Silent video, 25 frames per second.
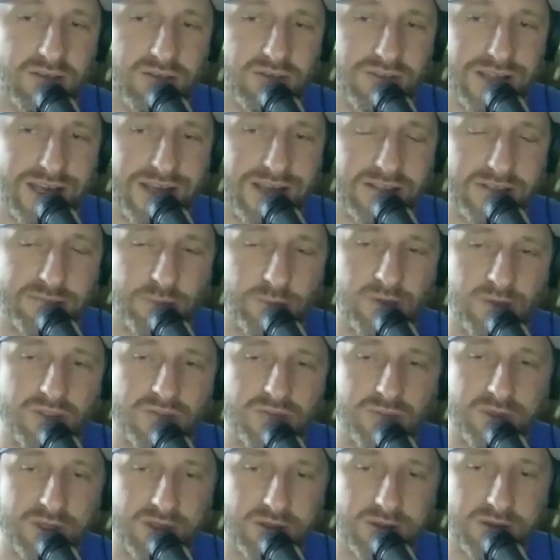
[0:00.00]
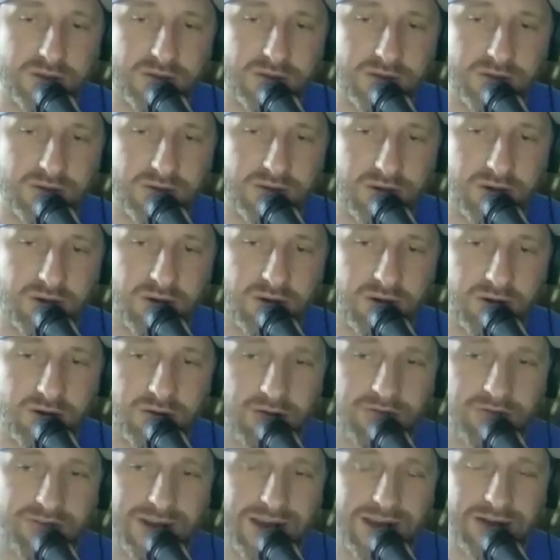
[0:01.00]
that sportsmen
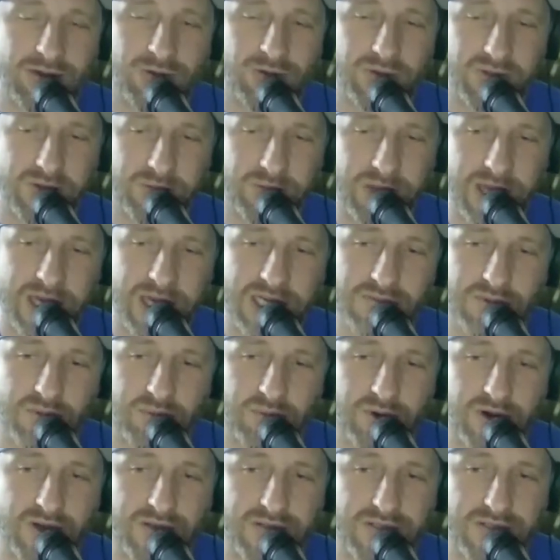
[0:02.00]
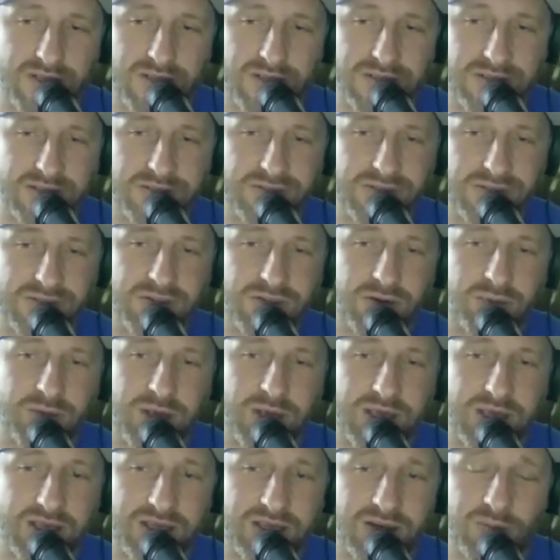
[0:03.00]
are vital in the management process and start
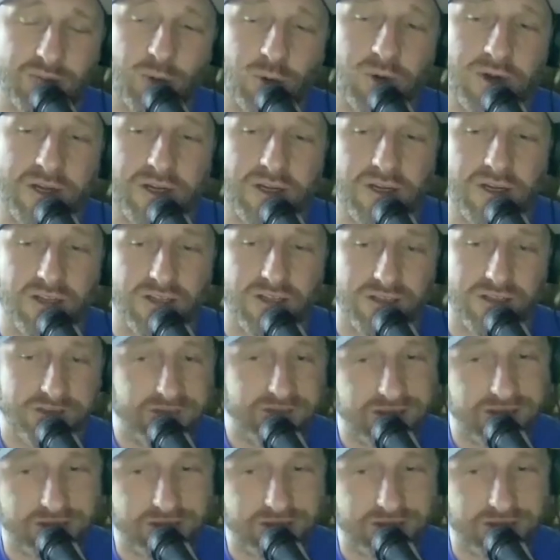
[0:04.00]
making it they